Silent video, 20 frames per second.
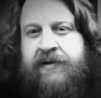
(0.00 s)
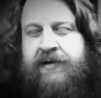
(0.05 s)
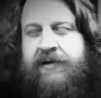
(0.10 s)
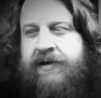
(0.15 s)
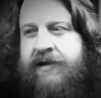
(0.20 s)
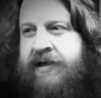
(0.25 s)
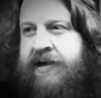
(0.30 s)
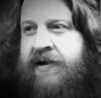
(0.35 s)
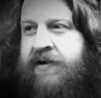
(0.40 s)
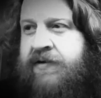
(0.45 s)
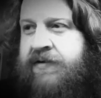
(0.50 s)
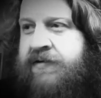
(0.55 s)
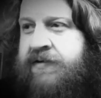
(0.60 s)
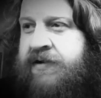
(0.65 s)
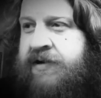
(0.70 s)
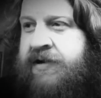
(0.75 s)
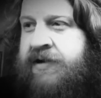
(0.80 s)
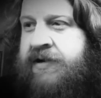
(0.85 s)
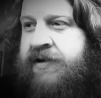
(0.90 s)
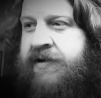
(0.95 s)
You know?
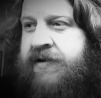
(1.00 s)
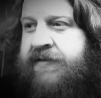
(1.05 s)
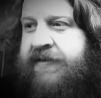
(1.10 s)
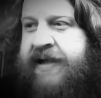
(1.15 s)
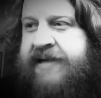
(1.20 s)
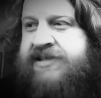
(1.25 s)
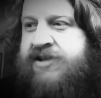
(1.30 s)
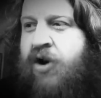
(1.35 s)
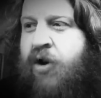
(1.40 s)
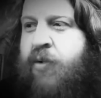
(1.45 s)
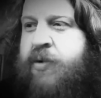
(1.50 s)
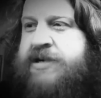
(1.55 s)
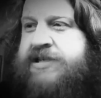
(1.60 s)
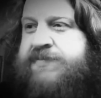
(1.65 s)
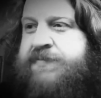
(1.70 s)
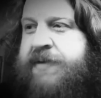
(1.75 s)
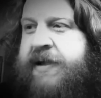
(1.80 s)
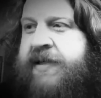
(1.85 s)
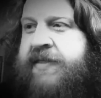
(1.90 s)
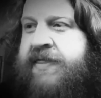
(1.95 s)
That's always
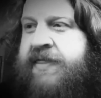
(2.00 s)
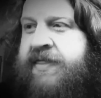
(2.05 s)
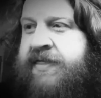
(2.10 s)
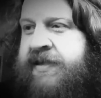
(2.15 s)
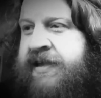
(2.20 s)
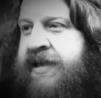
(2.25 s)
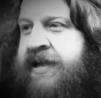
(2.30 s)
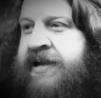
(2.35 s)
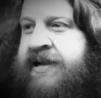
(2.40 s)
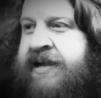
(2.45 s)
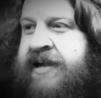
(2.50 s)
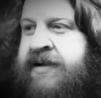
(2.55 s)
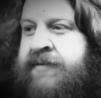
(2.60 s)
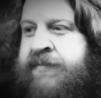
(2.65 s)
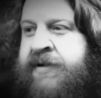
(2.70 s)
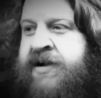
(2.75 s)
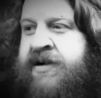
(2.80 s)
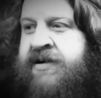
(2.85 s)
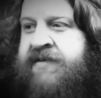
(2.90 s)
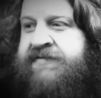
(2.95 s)
been the
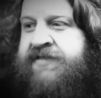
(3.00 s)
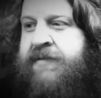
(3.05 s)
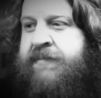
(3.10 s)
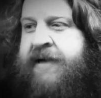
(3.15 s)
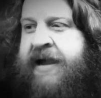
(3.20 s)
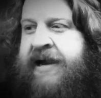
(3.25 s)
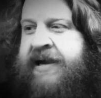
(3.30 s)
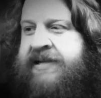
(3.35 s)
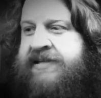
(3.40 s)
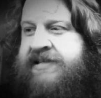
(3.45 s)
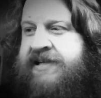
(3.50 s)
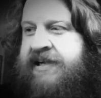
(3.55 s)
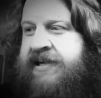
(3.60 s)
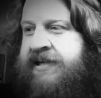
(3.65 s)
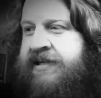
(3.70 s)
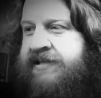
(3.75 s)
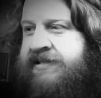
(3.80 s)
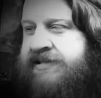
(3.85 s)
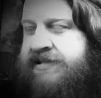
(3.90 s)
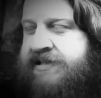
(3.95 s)
enigma of the manatee
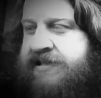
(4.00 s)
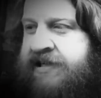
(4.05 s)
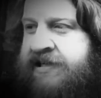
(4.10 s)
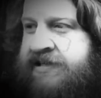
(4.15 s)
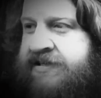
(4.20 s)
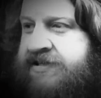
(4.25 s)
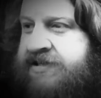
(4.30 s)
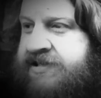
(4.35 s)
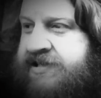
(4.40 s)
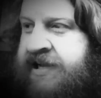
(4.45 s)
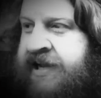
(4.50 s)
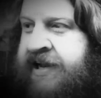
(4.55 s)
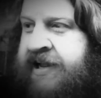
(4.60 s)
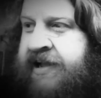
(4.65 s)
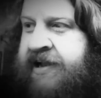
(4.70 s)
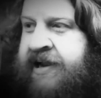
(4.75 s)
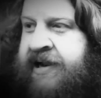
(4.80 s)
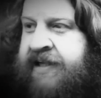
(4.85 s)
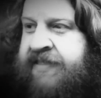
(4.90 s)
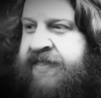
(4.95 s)
and
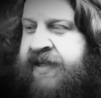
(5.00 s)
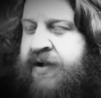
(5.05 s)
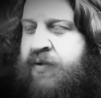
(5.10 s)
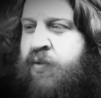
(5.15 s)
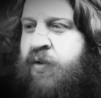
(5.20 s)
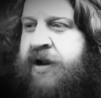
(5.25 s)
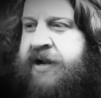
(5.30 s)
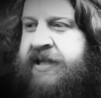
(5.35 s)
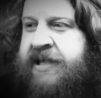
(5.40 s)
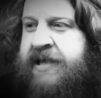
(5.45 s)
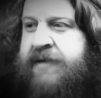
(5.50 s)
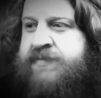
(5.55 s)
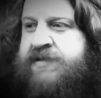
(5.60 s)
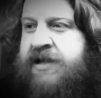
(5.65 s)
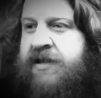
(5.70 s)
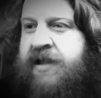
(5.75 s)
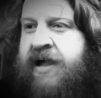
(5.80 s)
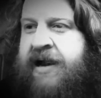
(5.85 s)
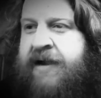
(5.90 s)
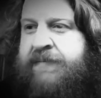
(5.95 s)
I think what keeps a
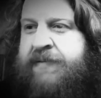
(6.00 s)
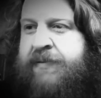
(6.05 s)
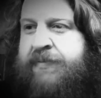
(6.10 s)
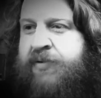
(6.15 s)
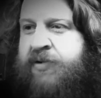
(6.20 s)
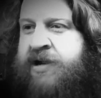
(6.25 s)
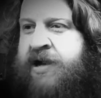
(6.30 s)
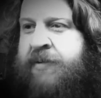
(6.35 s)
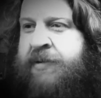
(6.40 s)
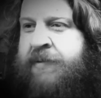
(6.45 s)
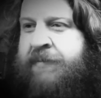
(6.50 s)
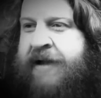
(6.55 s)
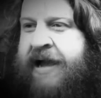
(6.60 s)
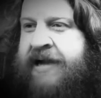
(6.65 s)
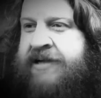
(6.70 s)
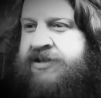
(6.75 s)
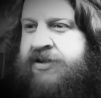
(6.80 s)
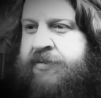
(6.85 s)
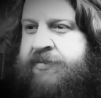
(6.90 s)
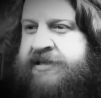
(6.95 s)
lot of people coming
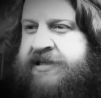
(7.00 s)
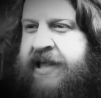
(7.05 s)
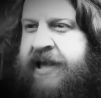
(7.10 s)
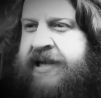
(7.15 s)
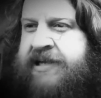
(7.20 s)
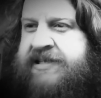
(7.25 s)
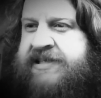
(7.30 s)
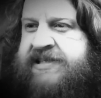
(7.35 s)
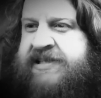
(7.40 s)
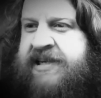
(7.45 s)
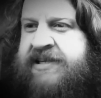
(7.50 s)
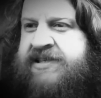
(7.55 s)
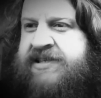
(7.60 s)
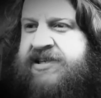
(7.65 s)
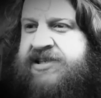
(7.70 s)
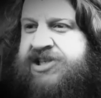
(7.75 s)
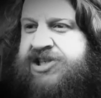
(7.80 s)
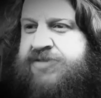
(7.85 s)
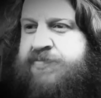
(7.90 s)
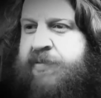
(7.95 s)
back to him is they can sense a
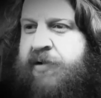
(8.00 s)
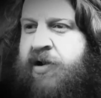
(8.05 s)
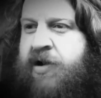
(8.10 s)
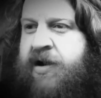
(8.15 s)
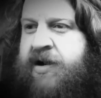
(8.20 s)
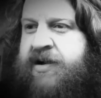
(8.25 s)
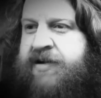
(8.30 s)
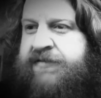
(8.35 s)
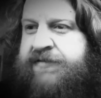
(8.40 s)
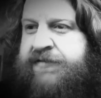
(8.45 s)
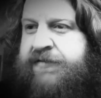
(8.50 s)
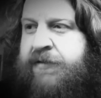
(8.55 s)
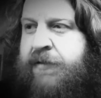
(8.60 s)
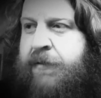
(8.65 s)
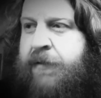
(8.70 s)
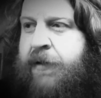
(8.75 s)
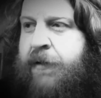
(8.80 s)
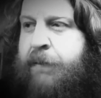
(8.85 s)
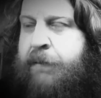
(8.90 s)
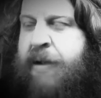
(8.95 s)
spark of
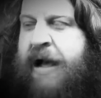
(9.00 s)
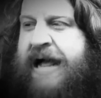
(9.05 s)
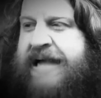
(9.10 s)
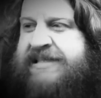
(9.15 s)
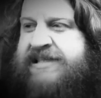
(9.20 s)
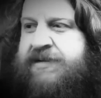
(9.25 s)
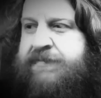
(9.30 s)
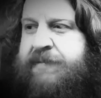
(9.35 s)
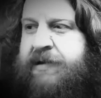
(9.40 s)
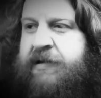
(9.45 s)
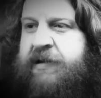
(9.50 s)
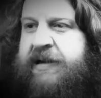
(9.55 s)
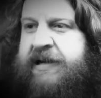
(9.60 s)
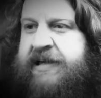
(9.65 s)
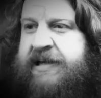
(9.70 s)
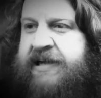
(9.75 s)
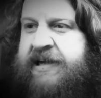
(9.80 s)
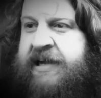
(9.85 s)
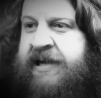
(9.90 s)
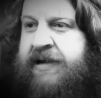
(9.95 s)

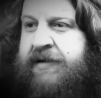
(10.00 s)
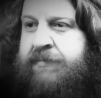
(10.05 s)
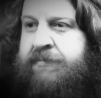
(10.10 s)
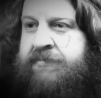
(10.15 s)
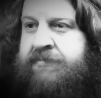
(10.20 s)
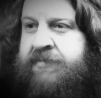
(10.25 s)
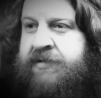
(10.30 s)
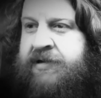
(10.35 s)
possibility in him.